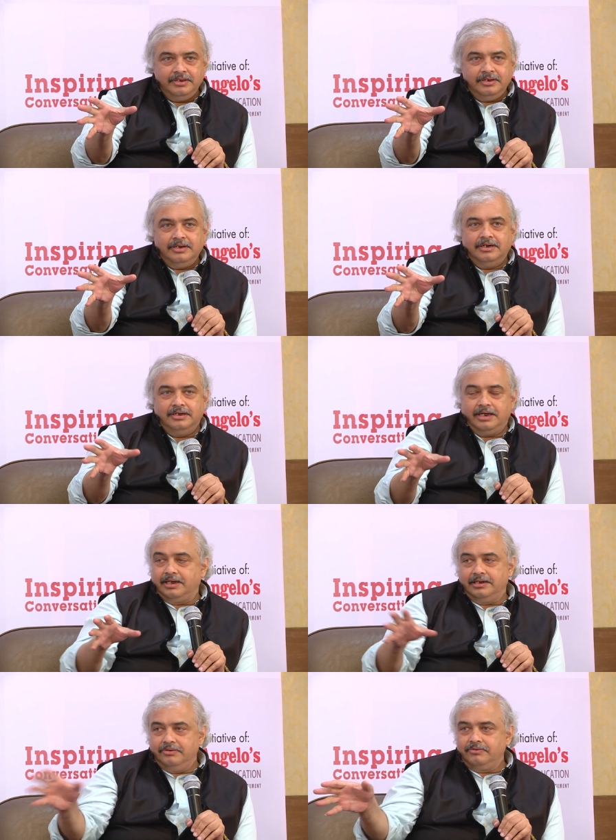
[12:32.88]
Uh, and I
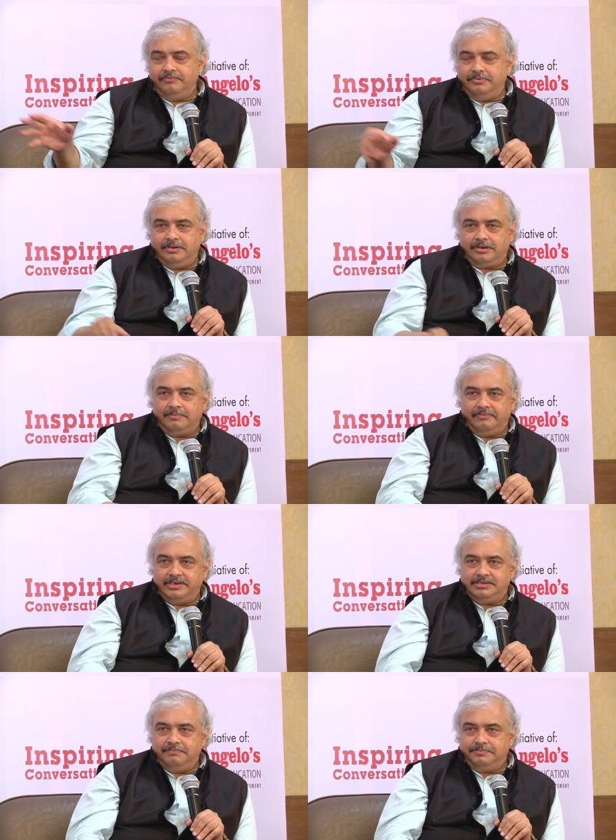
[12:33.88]
can give a couple of
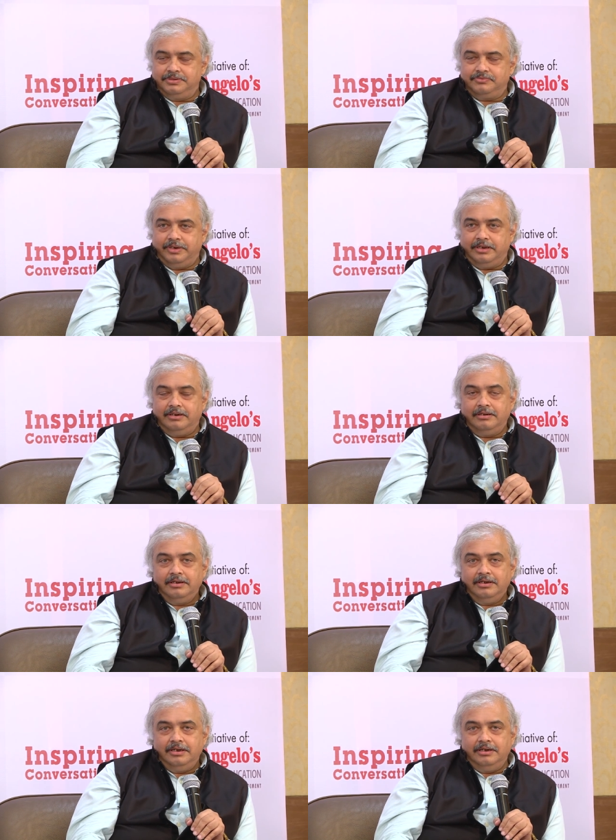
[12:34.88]
examples where
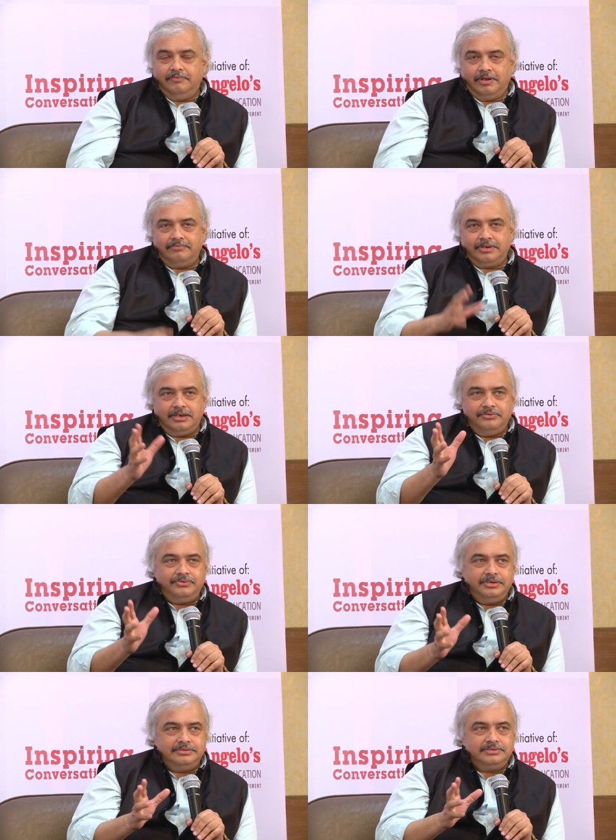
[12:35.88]
in one of the
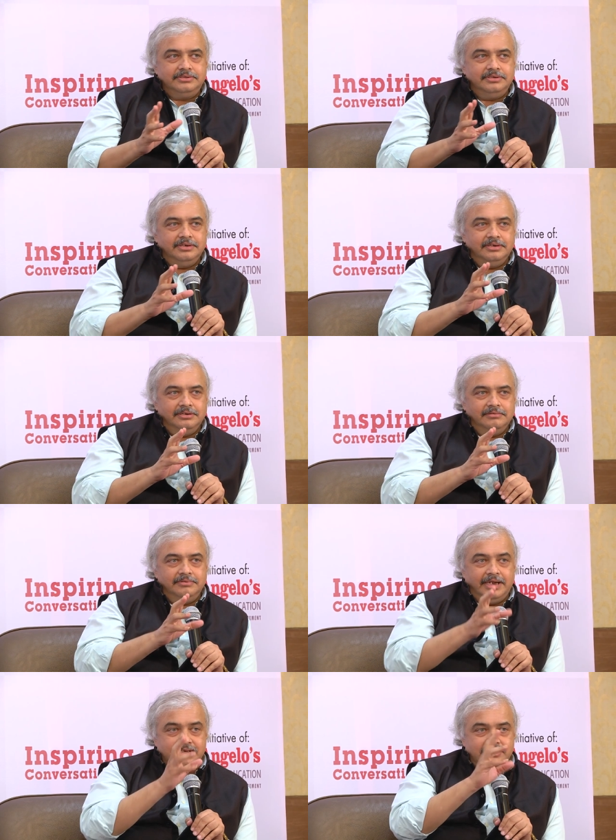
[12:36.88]
countries, uh,
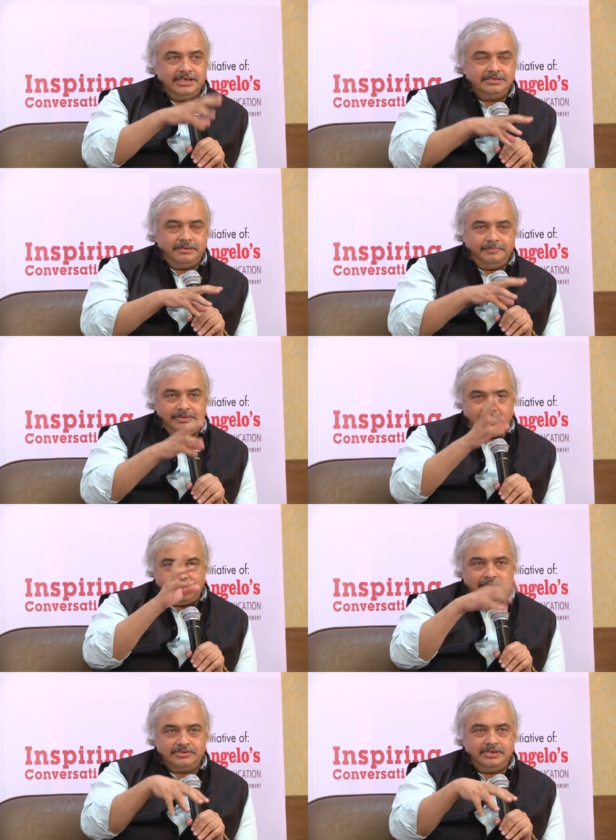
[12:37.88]
nationalized, I mean,
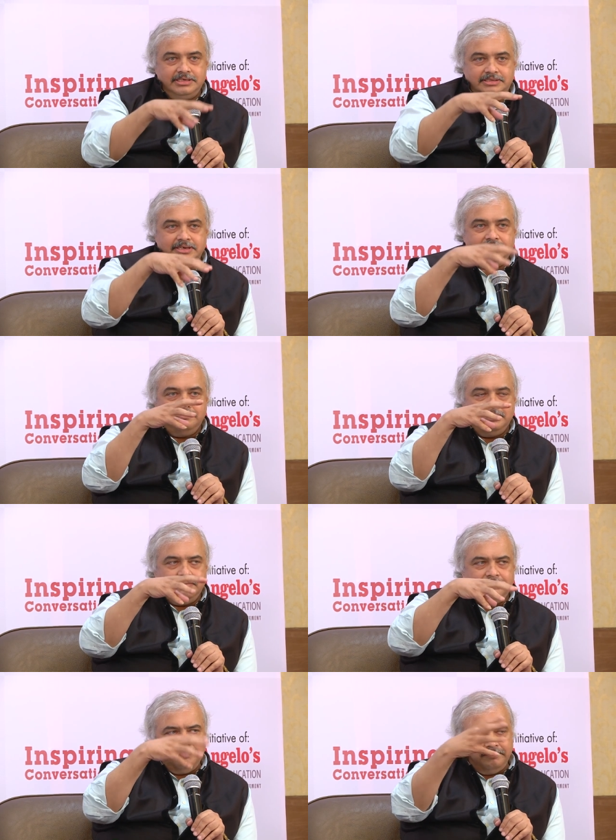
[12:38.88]
that nationalized uh,
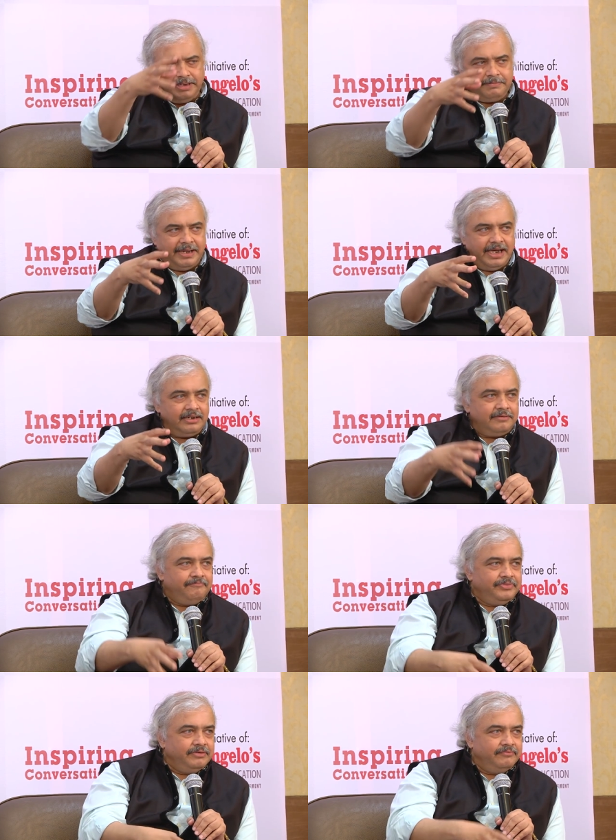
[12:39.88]
big bank,
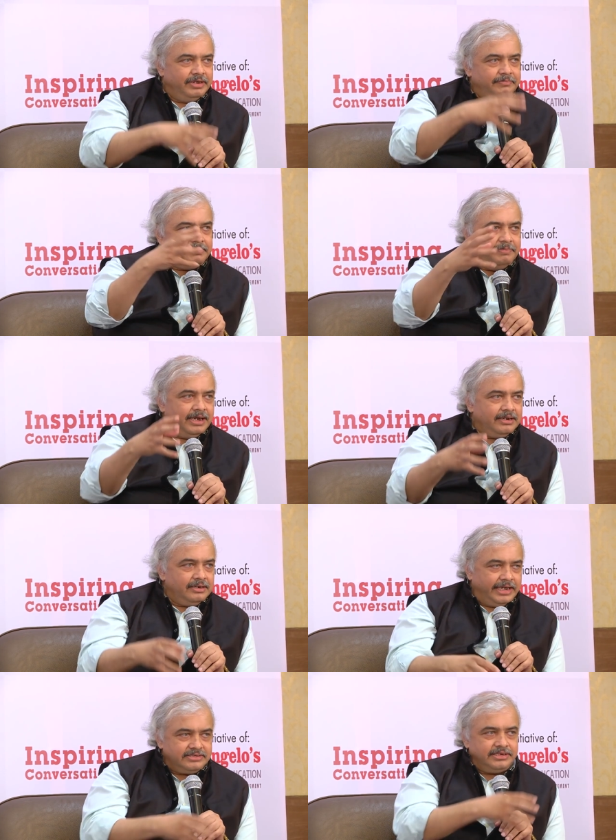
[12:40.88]
very big bank,
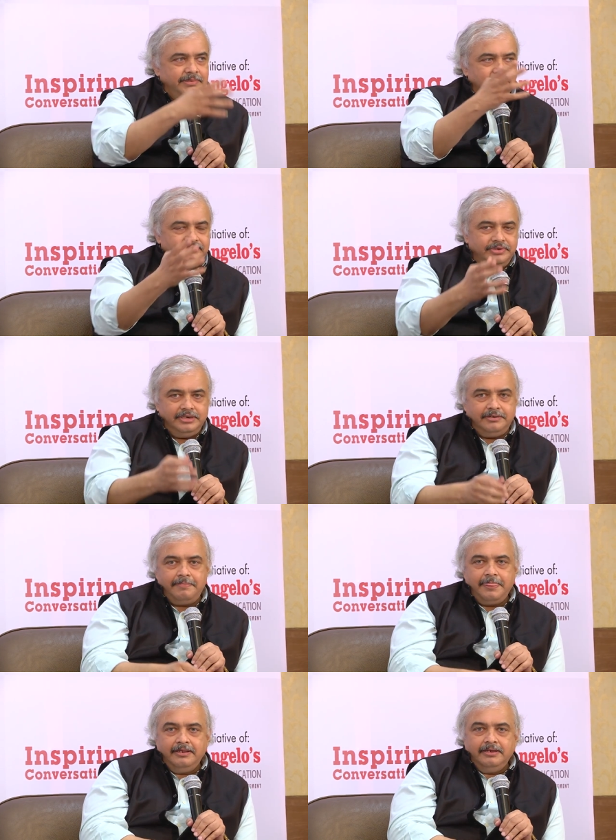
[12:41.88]
like State Bank of India,
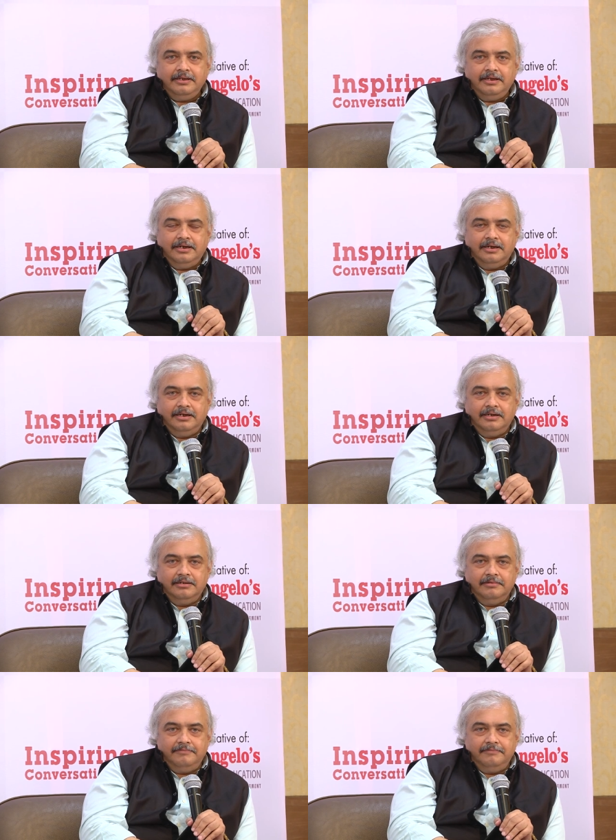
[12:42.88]
uh,